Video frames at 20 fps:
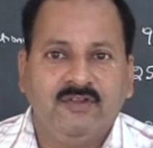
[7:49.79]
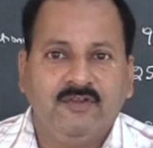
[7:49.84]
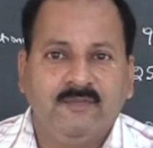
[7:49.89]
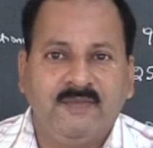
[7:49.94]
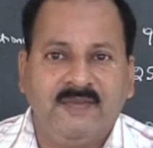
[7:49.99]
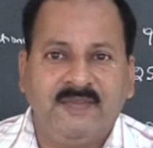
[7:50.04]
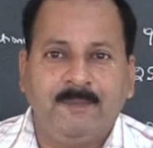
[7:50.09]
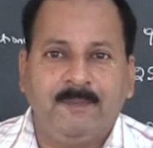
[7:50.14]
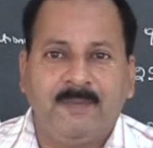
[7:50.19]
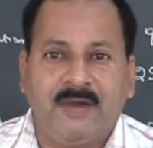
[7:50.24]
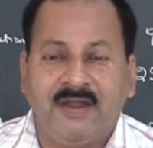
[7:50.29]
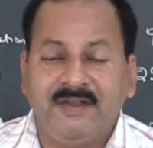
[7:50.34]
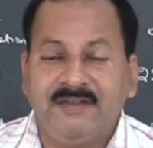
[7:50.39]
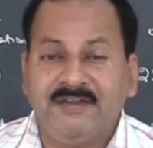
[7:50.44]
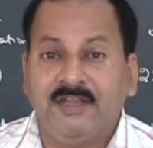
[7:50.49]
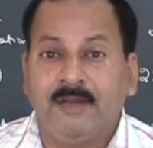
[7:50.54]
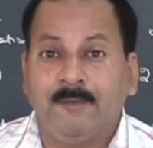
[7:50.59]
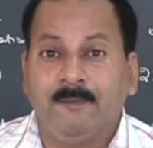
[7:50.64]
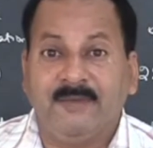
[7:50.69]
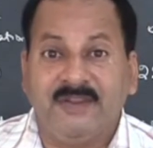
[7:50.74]
When the
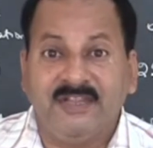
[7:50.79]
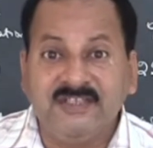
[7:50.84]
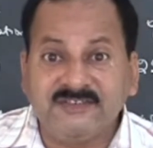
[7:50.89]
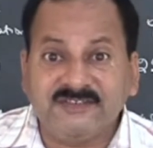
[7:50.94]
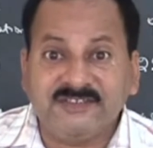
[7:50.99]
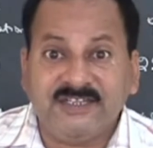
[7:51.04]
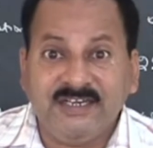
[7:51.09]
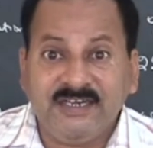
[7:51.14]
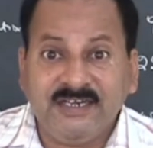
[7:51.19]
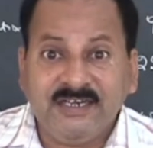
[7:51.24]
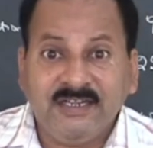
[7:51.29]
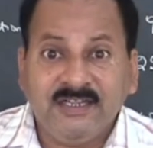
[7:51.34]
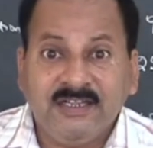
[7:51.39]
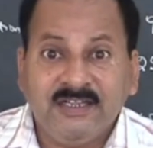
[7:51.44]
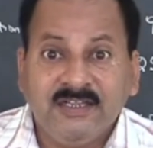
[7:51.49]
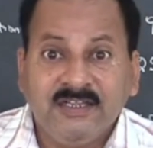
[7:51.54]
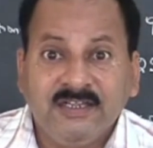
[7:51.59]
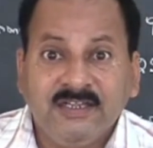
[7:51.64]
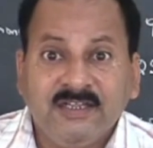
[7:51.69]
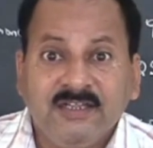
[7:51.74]
partner brings in
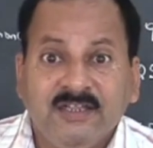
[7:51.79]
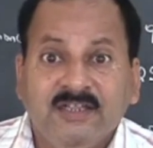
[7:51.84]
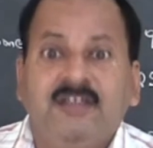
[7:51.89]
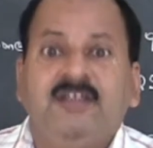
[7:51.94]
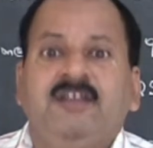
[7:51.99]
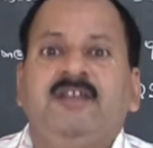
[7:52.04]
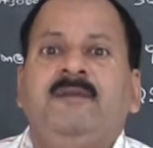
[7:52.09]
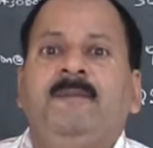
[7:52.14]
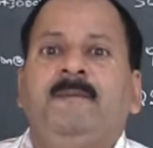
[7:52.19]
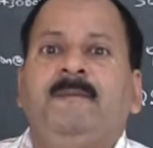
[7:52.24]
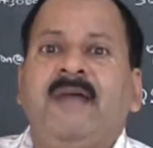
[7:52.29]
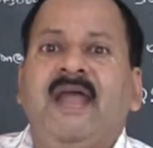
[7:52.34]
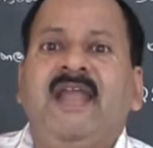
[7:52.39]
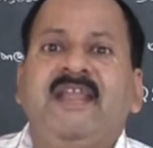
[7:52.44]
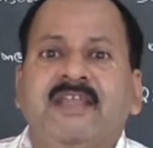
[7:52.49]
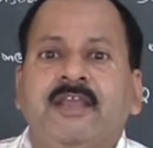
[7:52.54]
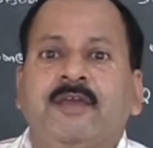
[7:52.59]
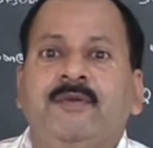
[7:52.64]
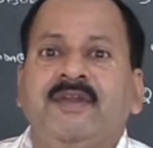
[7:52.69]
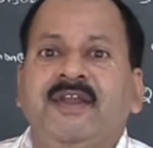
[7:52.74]

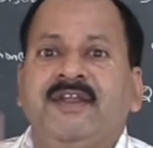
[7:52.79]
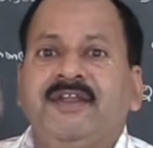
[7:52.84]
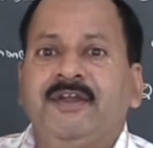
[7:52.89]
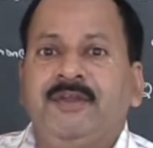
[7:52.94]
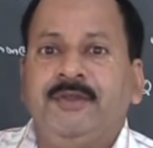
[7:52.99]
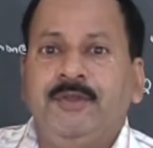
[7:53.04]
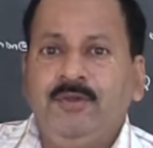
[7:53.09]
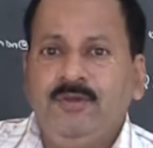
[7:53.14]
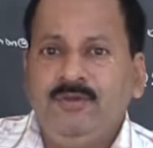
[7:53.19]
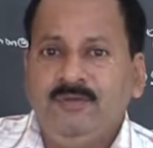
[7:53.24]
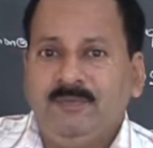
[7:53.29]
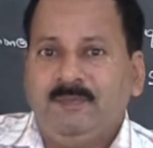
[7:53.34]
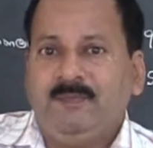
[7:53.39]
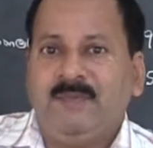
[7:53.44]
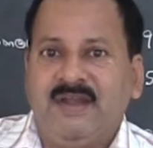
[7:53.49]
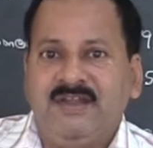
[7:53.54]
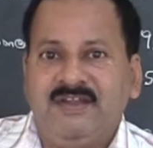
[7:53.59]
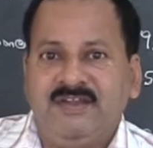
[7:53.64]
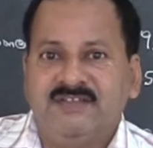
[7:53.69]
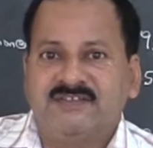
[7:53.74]
bank account debtor to
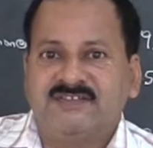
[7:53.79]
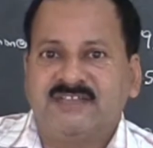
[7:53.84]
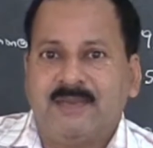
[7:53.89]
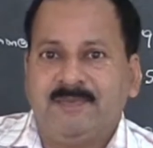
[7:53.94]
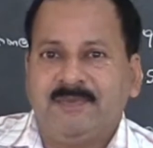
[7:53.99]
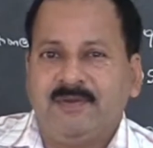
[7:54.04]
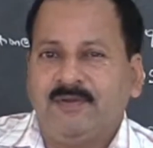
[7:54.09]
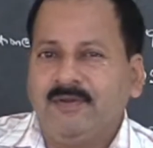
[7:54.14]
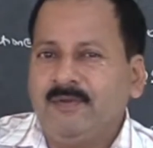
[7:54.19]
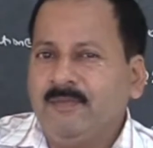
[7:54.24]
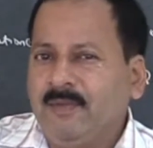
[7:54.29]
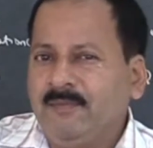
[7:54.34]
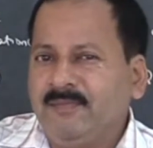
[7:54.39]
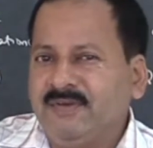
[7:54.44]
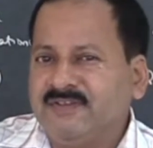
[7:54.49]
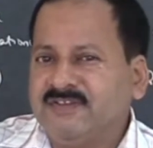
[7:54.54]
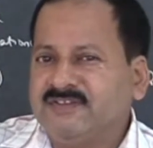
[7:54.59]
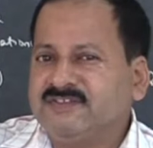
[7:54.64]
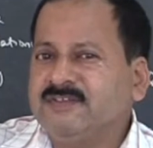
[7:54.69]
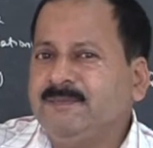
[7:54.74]
partner's capital.
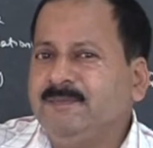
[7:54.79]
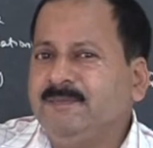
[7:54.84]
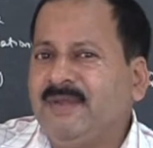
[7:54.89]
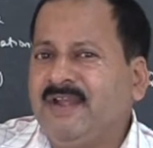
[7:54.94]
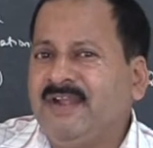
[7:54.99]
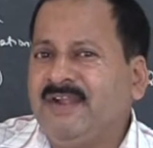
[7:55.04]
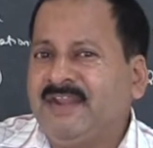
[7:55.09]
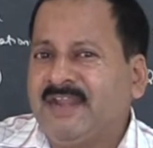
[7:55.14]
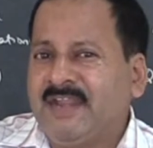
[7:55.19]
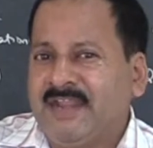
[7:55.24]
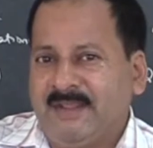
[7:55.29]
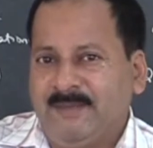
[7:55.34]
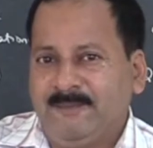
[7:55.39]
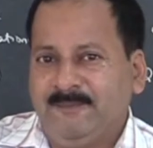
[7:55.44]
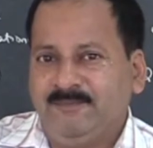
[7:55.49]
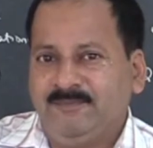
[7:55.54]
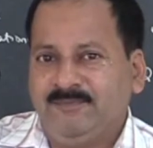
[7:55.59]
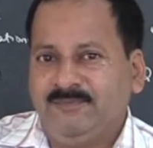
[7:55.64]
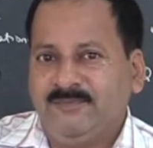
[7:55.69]
Remember this simple entry.